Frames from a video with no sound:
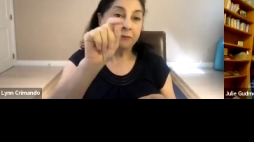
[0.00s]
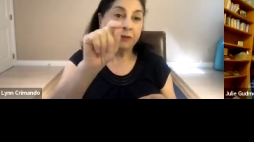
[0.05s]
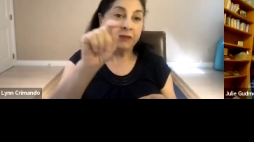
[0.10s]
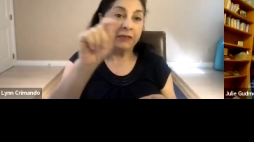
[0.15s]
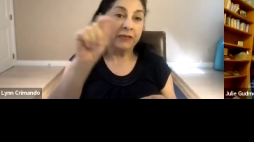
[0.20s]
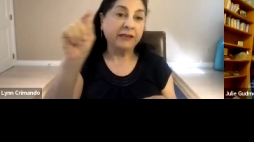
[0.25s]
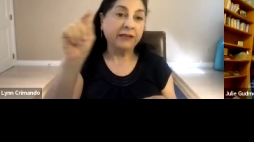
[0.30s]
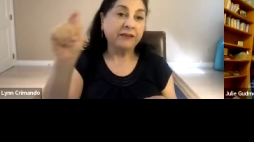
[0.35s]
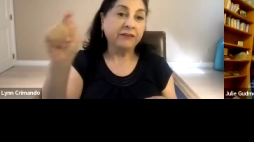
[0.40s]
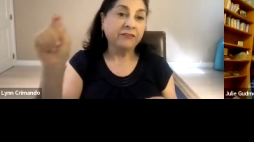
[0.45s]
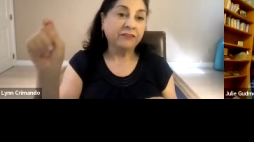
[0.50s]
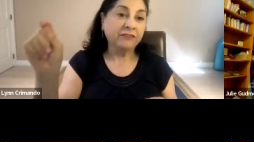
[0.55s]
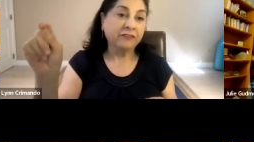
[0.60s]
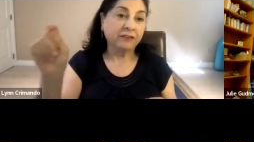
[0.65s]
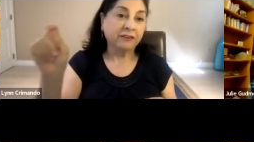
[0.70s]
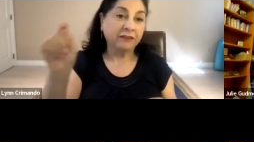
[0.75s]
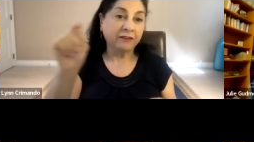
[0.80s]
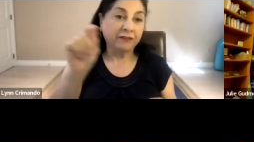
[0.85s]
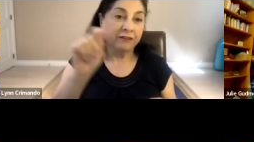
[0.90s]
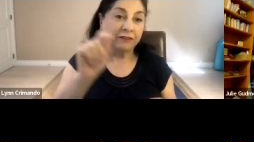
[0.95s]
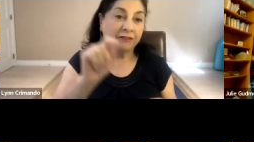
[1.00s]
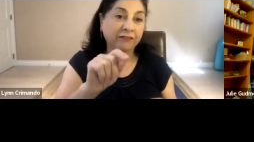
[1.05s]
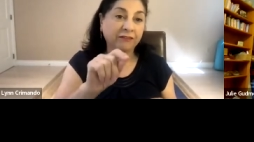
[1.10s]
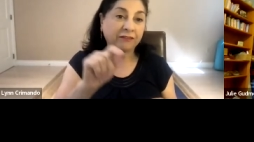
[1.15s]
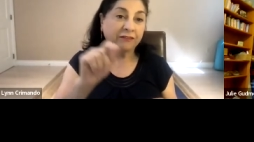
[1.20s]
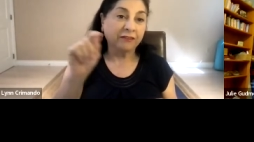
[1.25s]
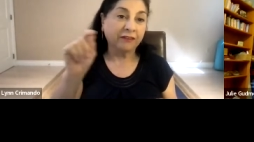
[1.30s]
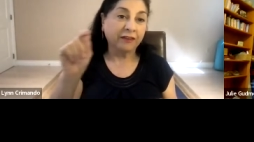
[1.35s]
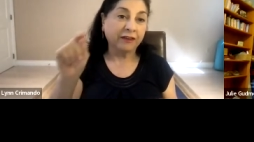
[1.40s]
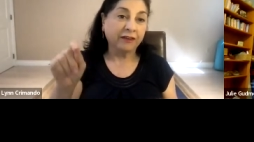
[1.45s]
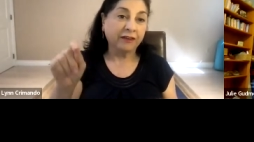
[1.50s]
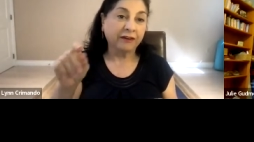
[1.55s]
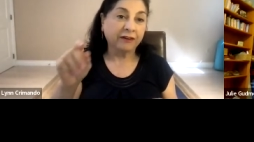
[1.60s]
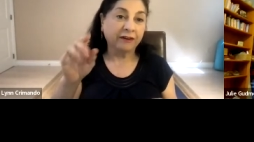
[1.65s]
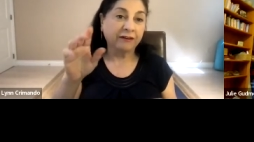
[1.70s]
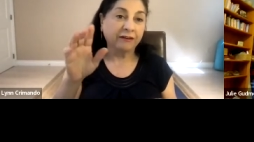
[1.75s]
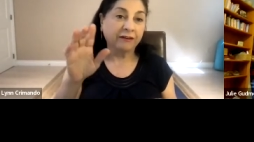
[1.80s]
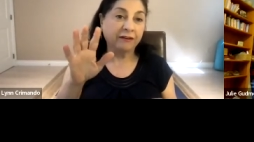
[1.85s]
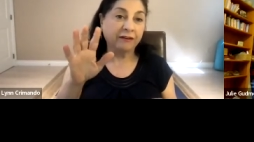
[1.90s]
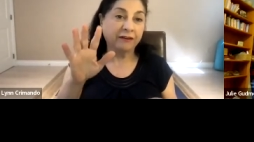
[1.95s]
places that
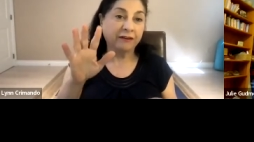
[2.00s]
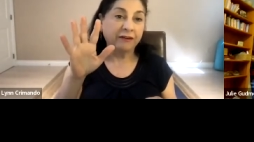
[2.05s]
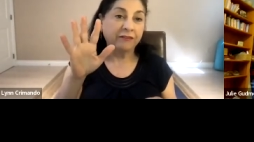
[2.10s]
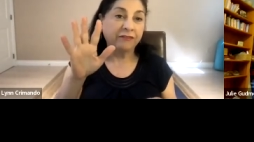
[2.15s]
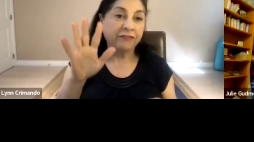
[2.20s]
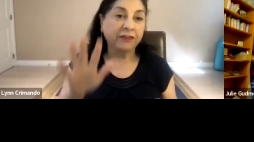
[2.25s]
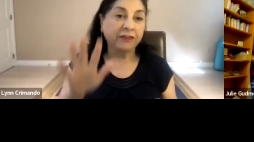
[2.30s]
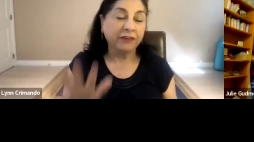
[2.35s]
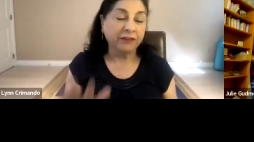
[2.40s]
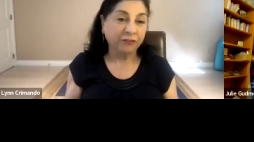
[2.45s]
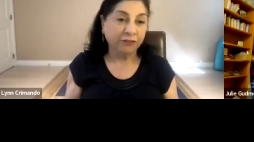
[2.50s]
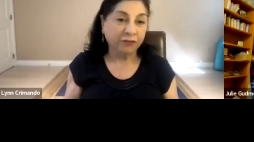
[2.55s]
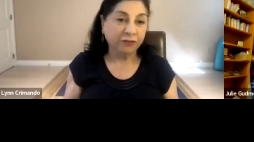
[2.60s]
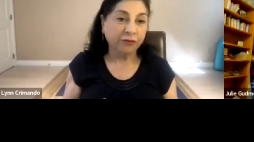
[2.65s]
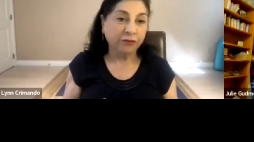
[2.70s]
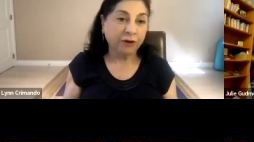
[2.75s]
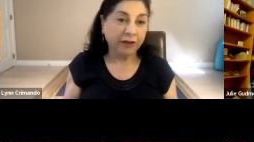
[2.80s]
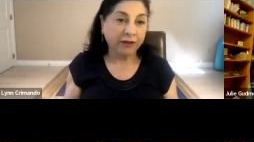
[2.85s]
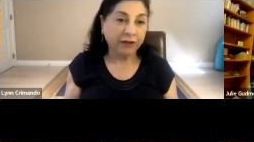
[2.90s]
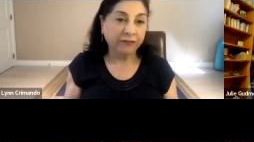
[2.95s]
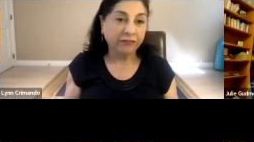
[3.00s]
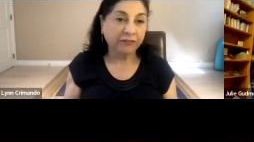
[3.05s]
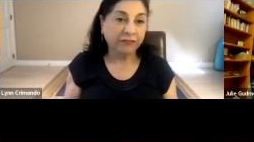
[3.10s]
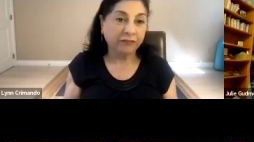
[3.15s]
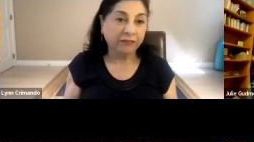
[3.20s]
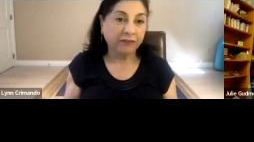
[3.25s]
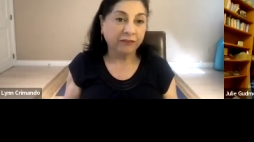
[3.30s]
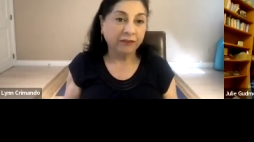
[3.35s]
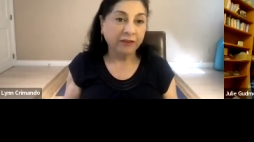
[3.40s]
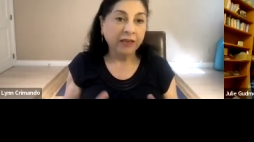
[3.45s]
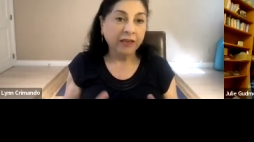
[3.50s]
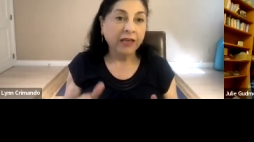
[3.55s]
are of interest.